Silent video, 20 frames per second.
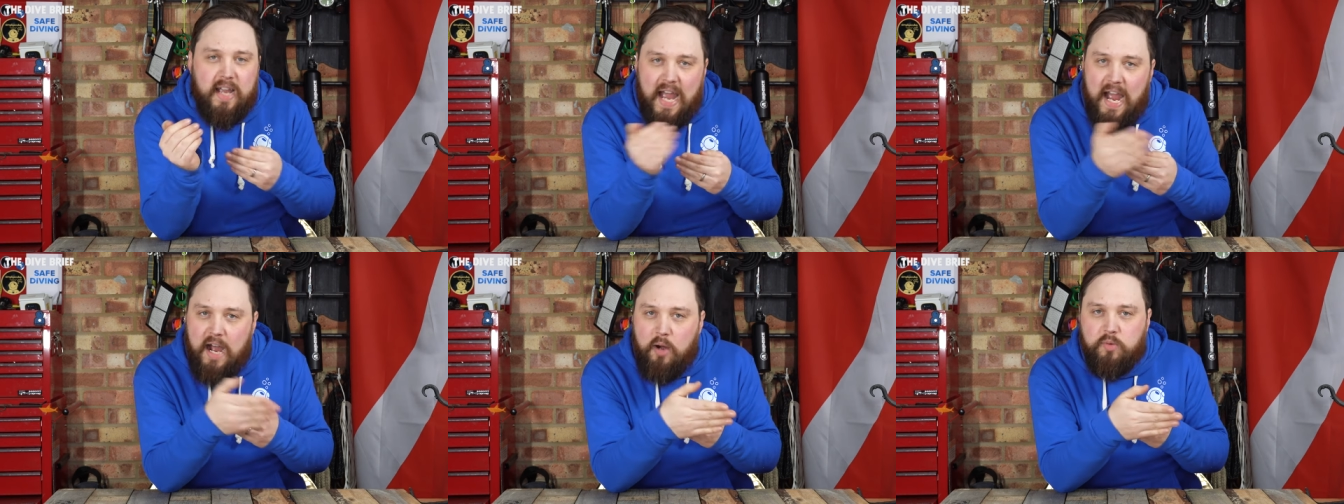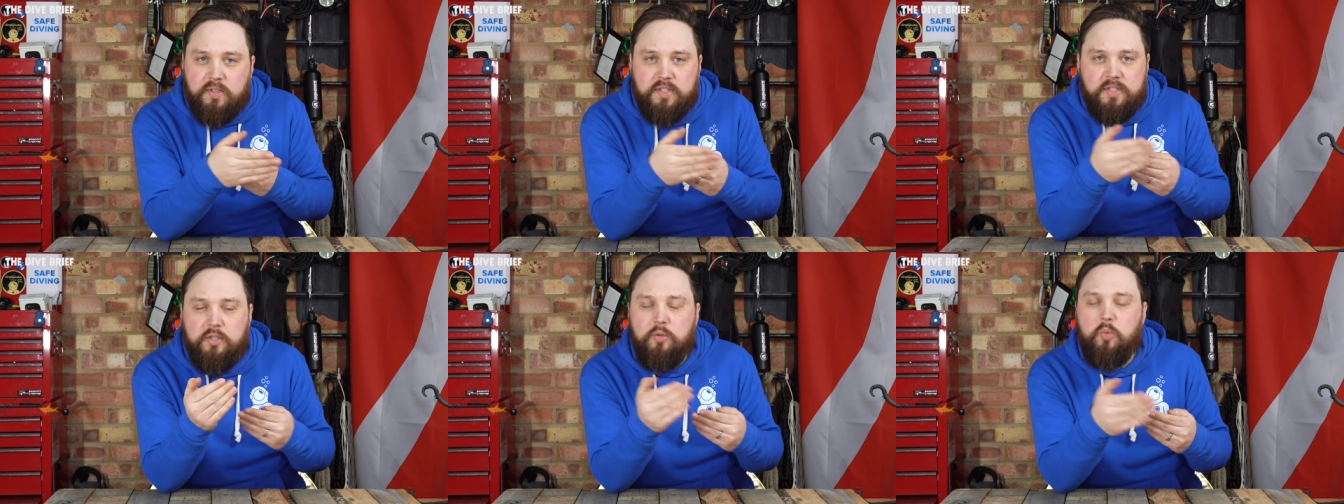out
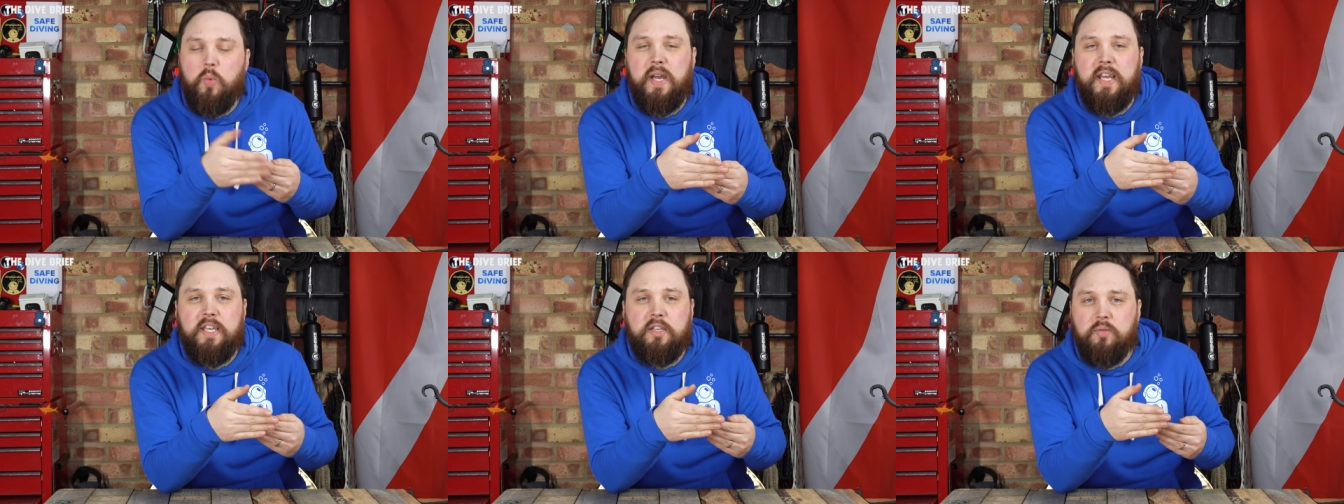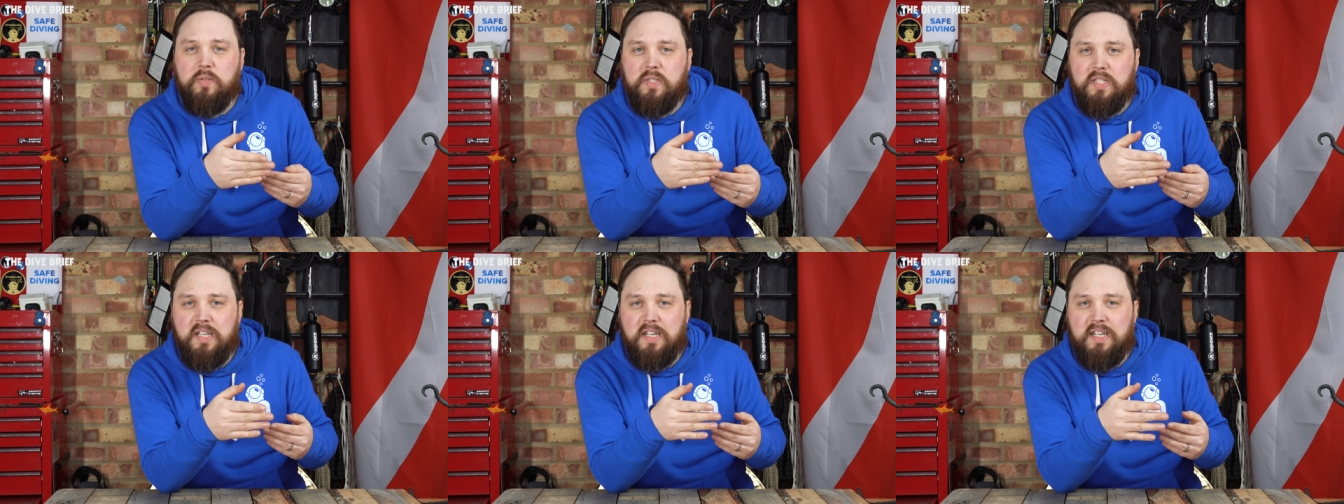to where you
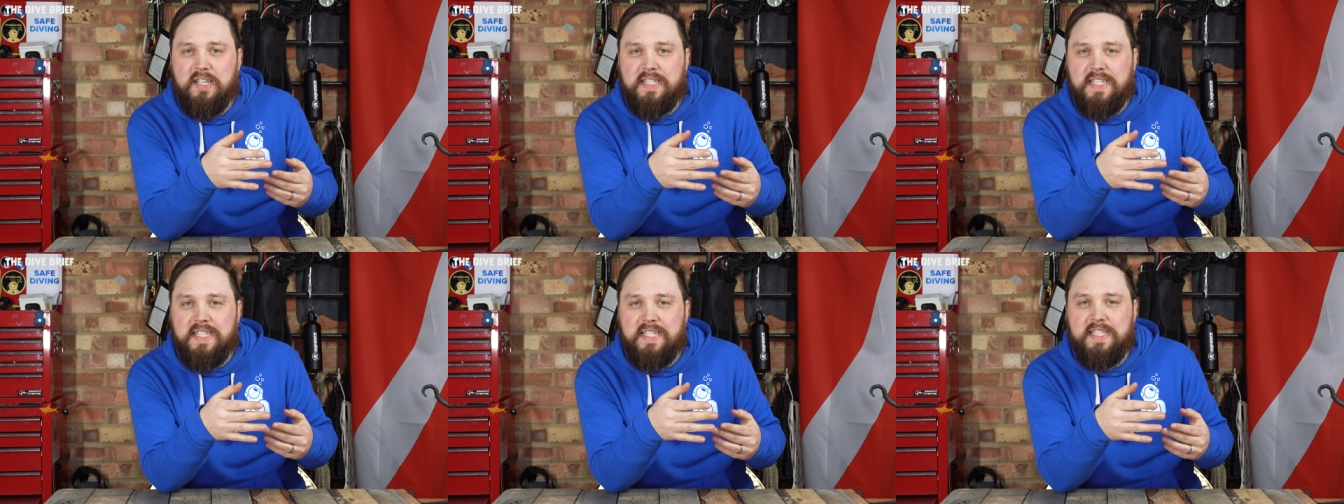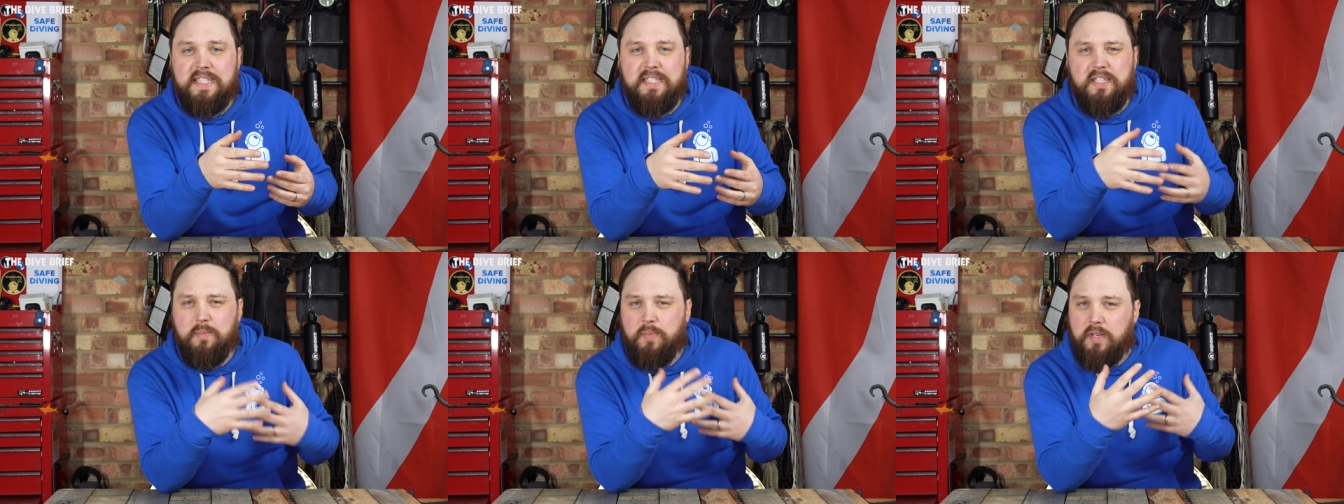
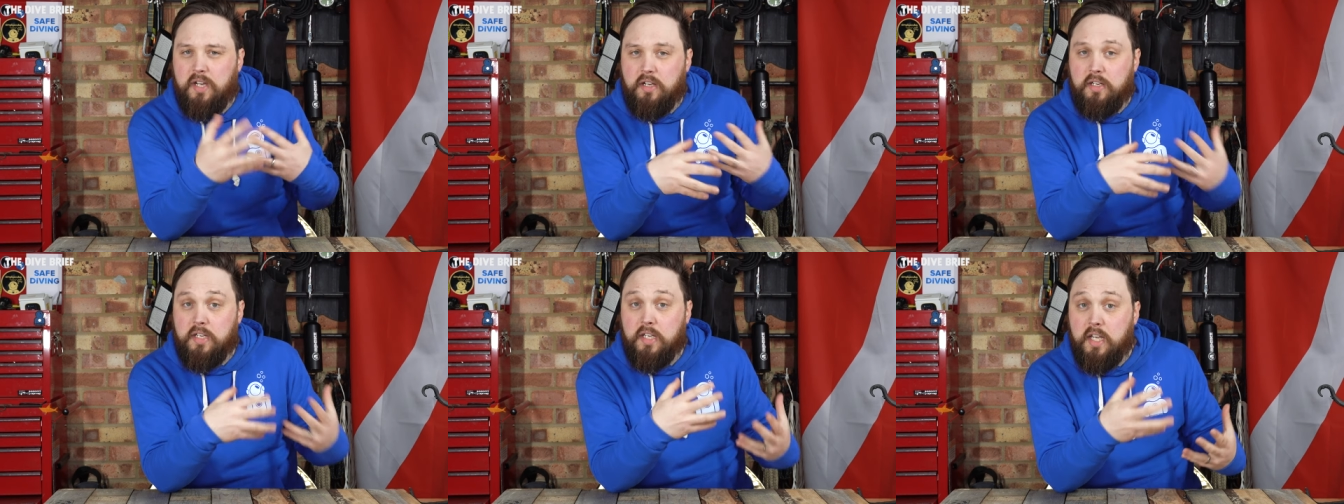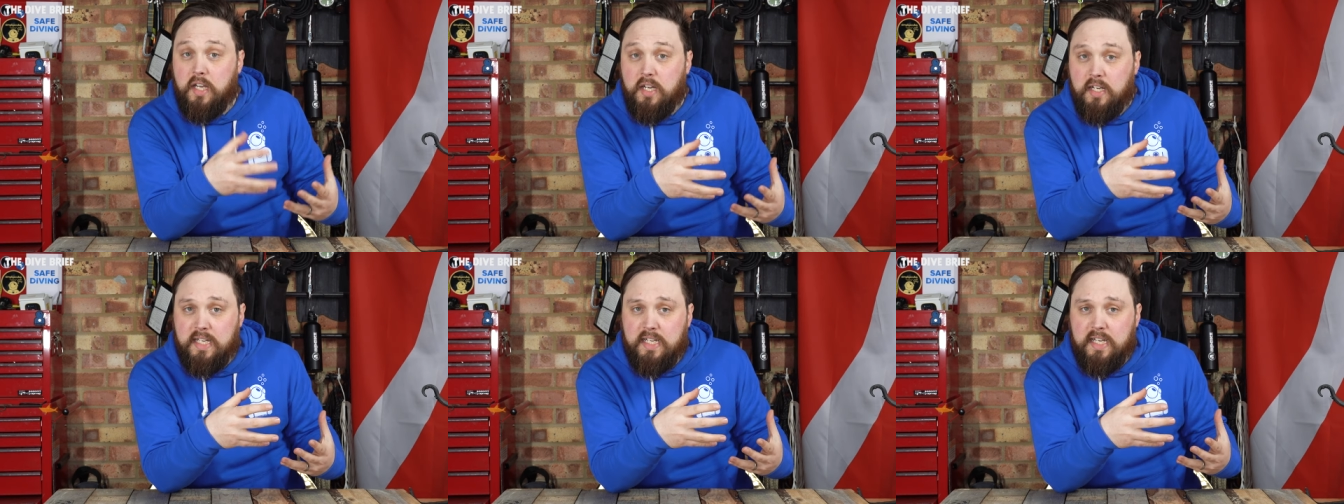started, some kind of
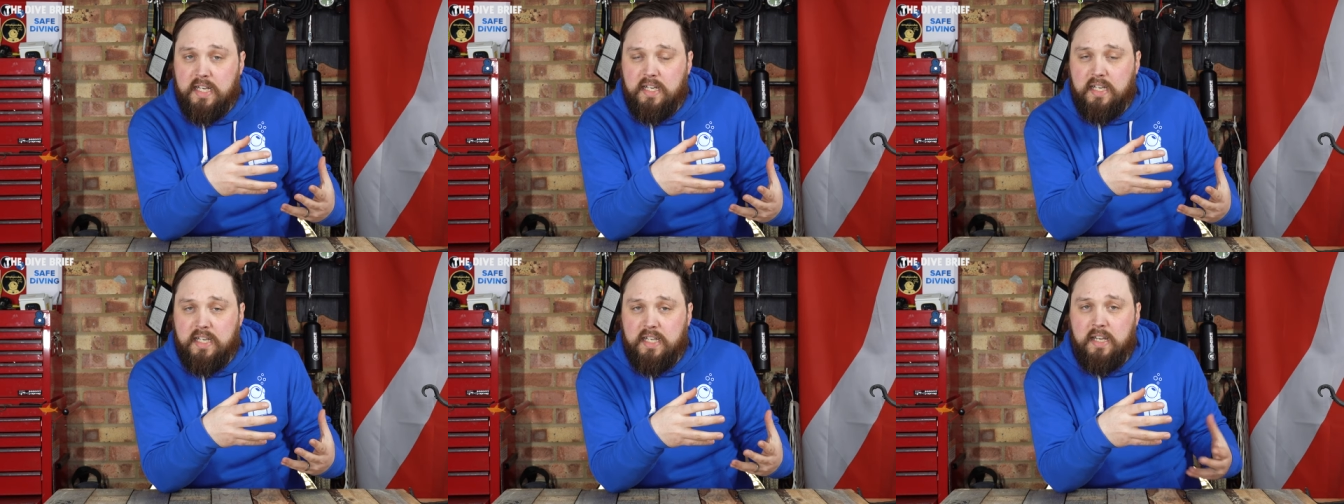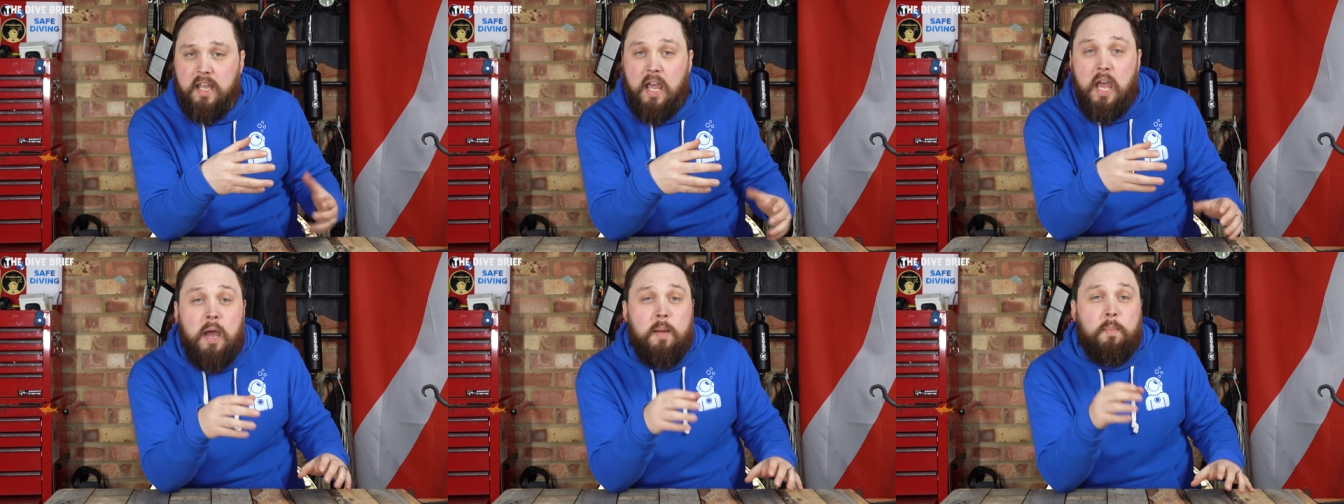guideline.